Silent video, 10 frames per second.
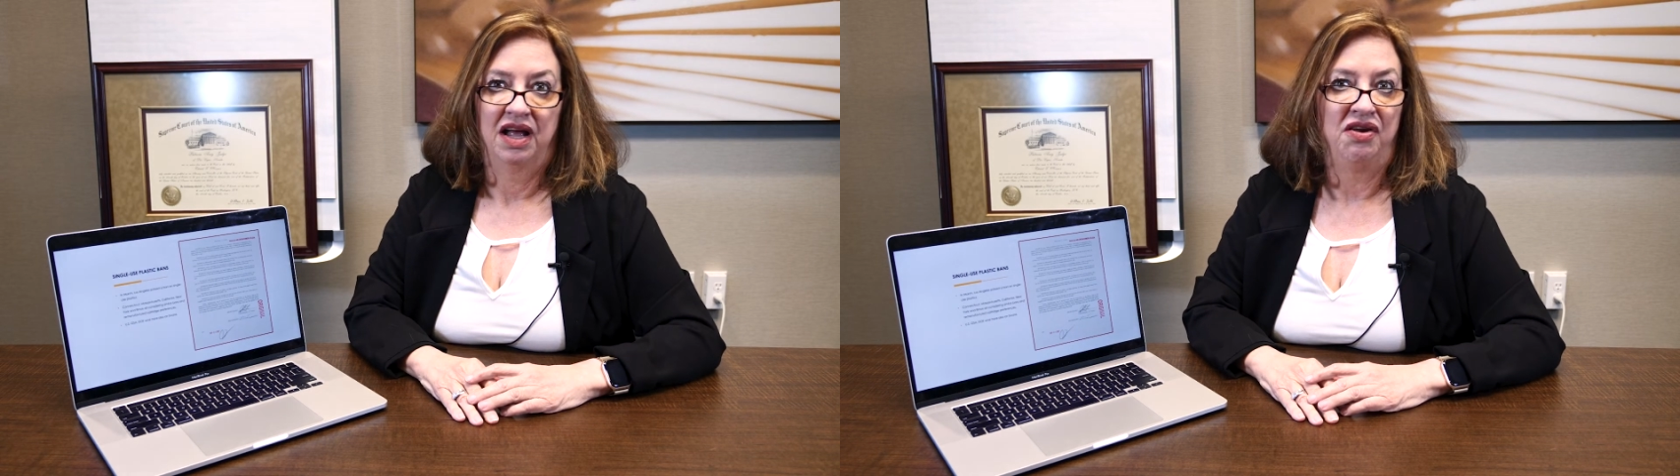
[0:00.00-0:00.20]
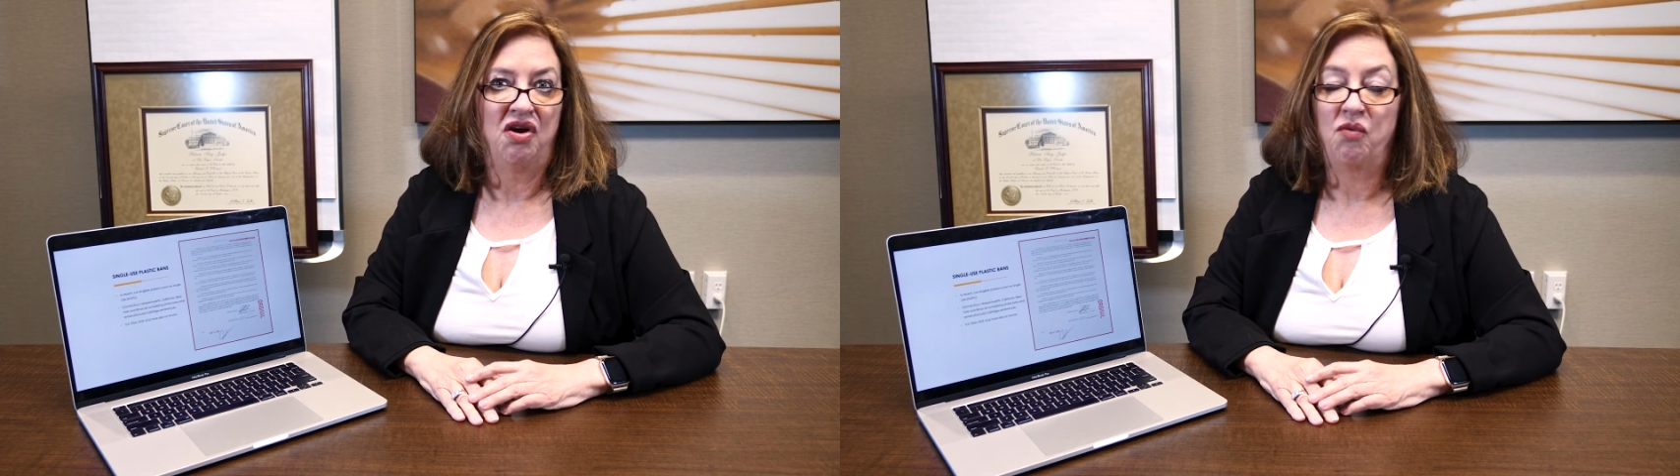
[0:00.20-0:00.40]

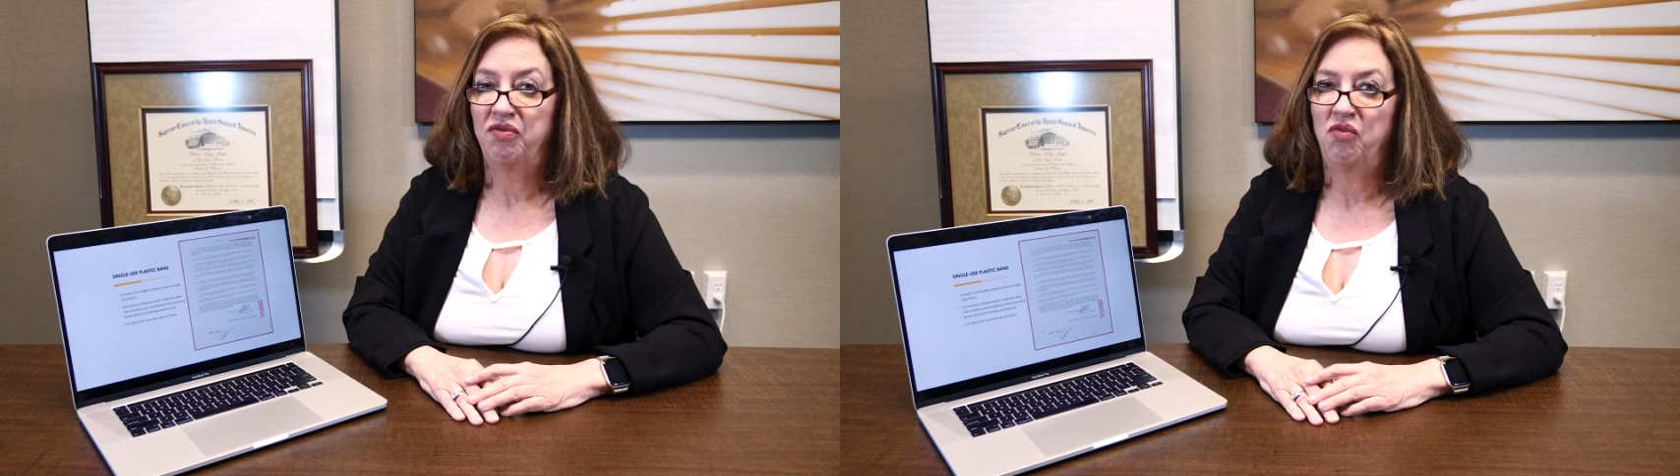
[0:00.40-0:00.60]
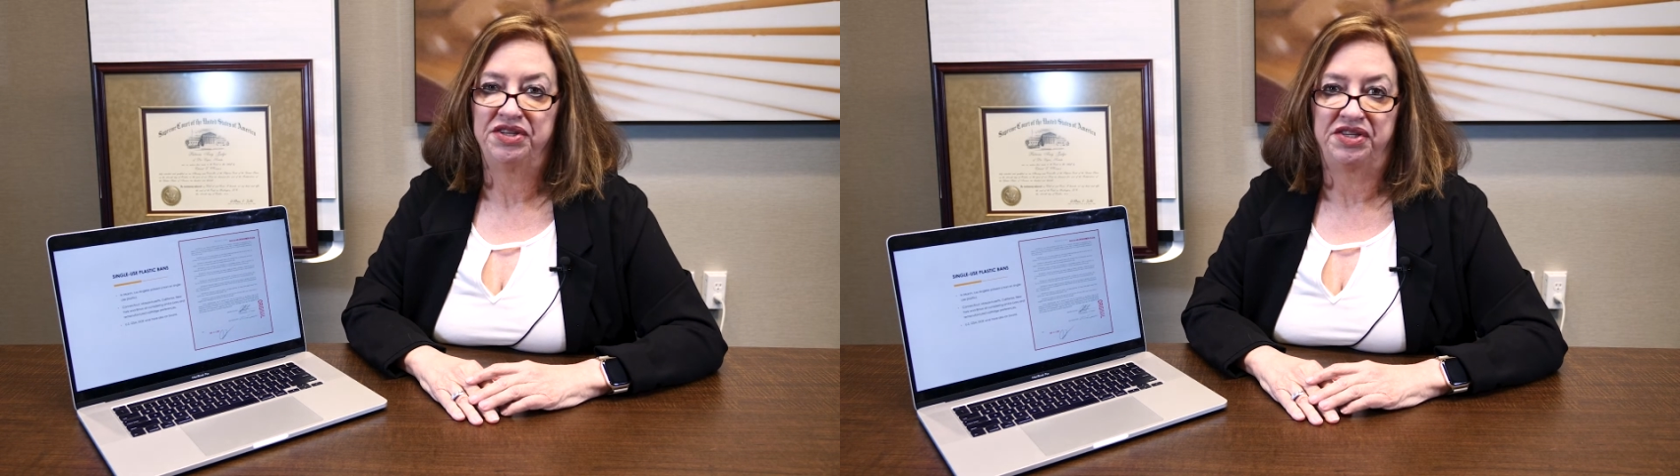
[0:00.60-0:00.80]
no
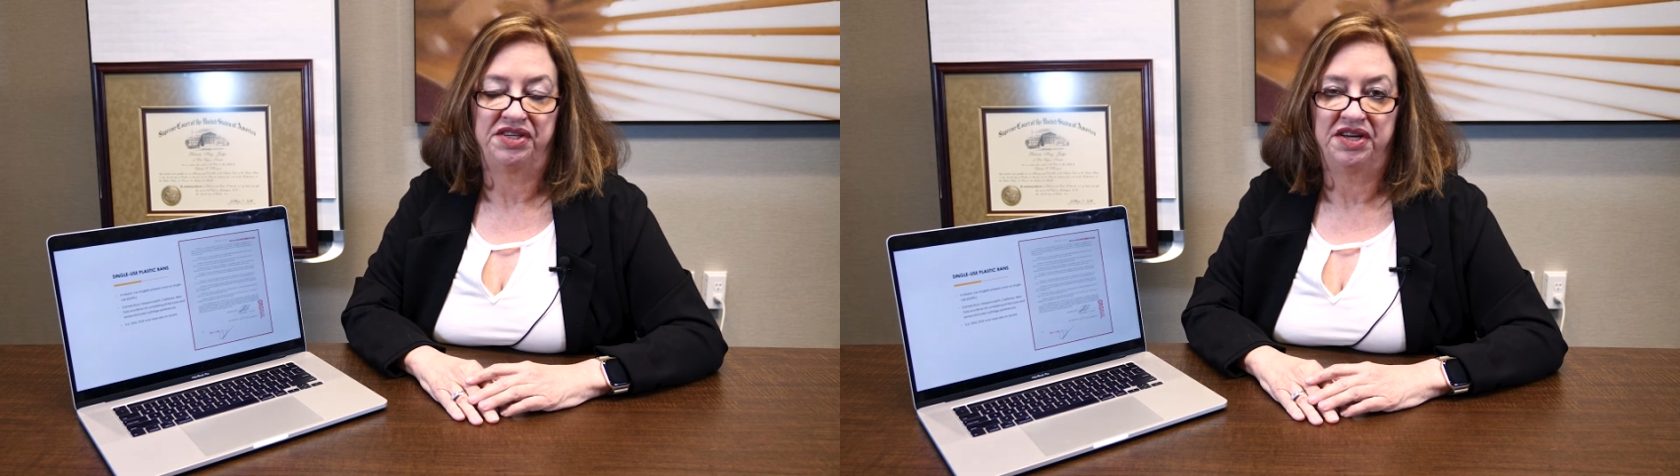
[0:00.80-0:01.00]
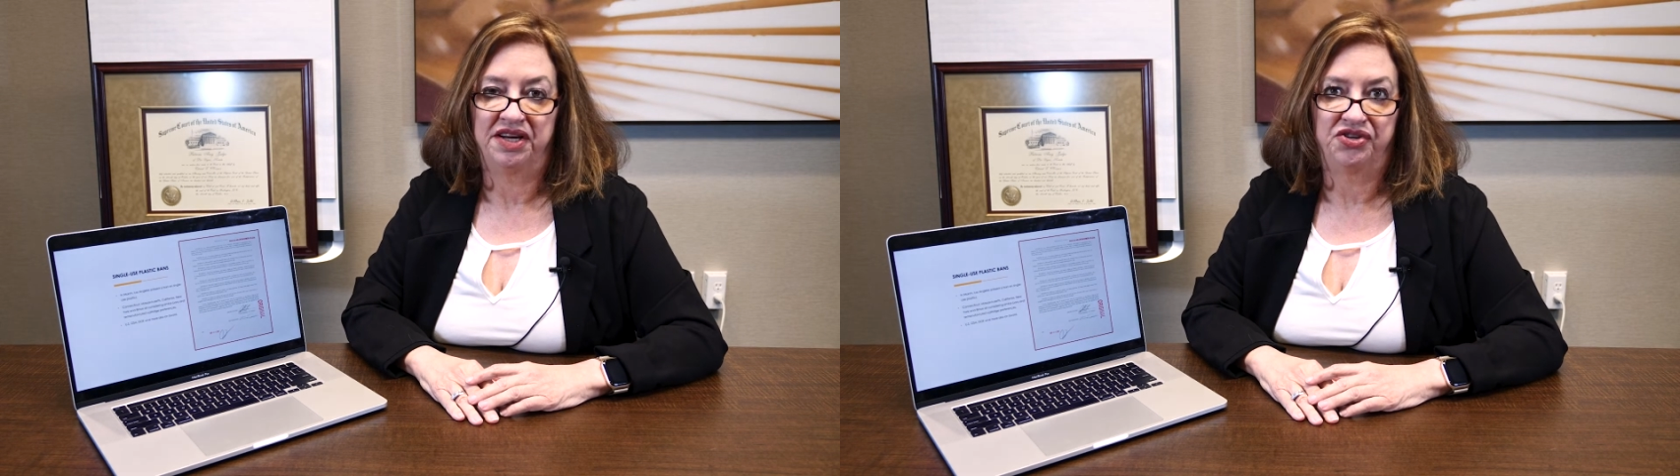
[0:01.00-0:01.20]
one wants to
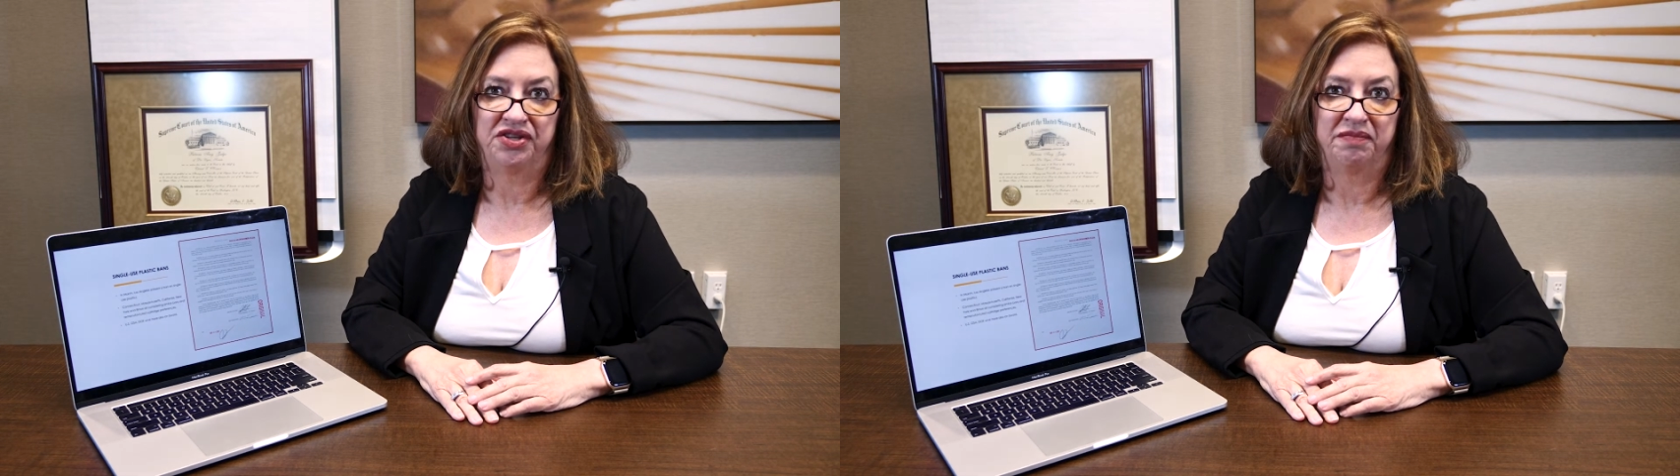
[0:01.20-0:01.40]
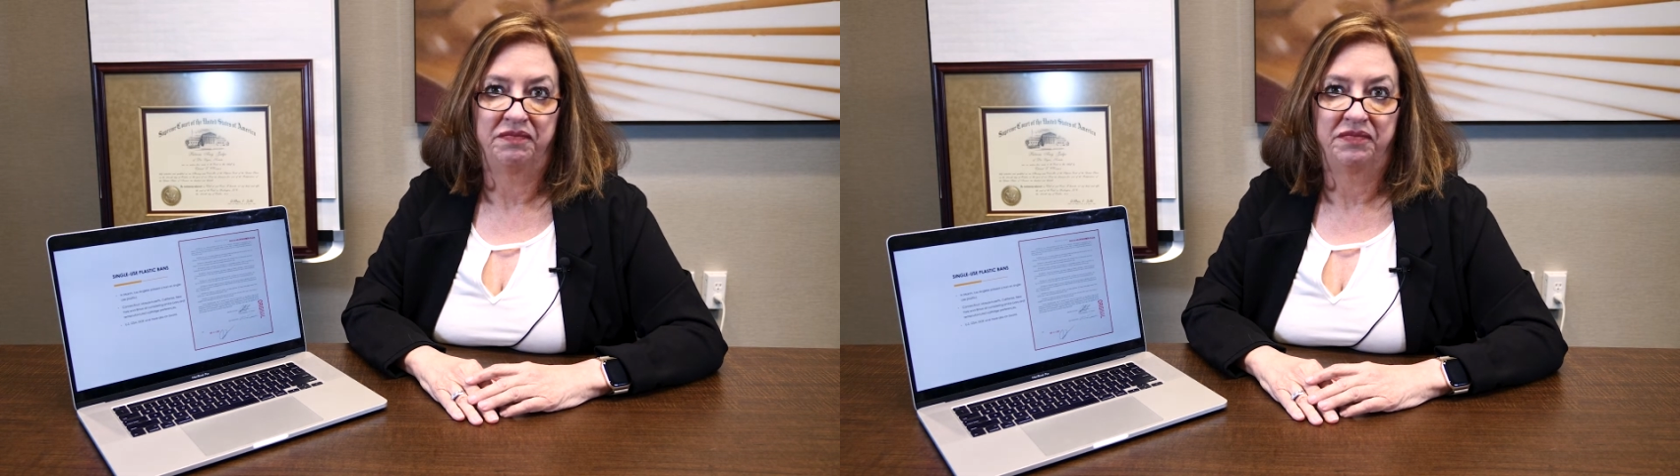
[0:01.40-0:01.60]
touch them.